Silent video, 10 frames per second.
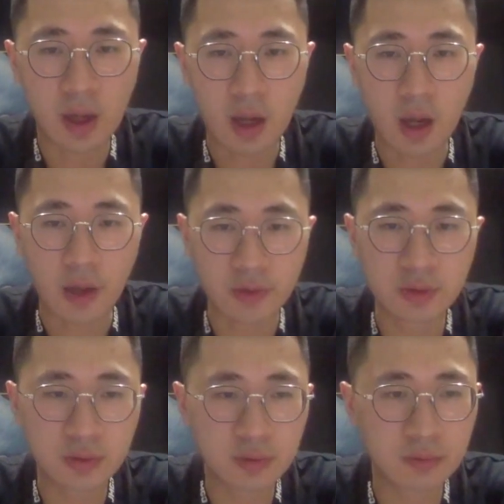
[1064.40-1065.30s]
uh,
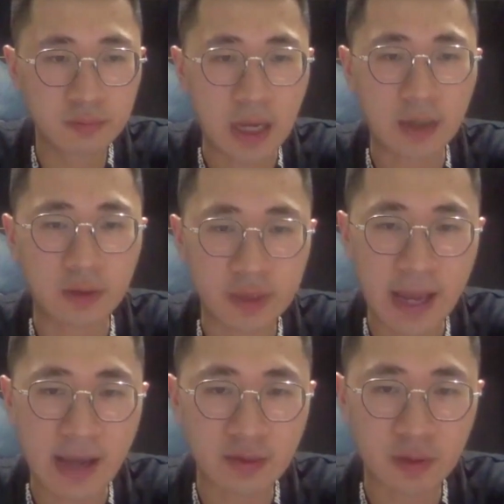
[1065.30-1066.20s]
U2 not only
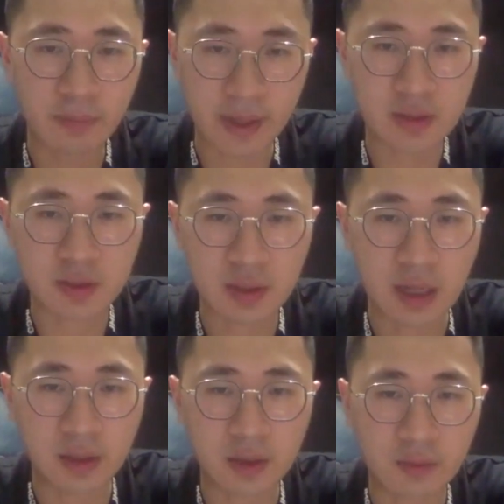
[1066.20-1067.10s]
has the best
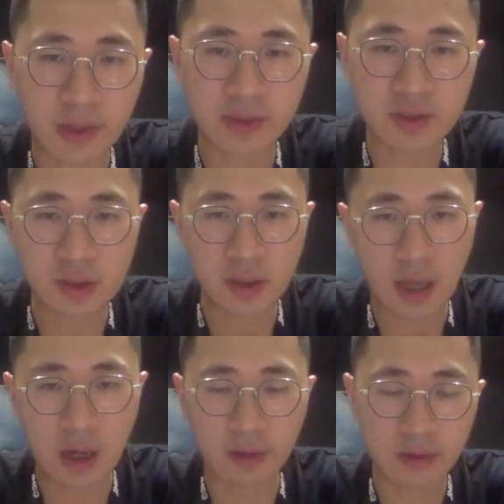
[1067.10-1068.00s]
color range
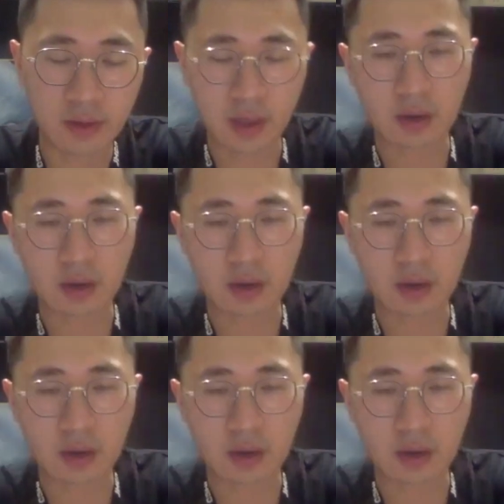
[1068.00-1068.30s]
out there,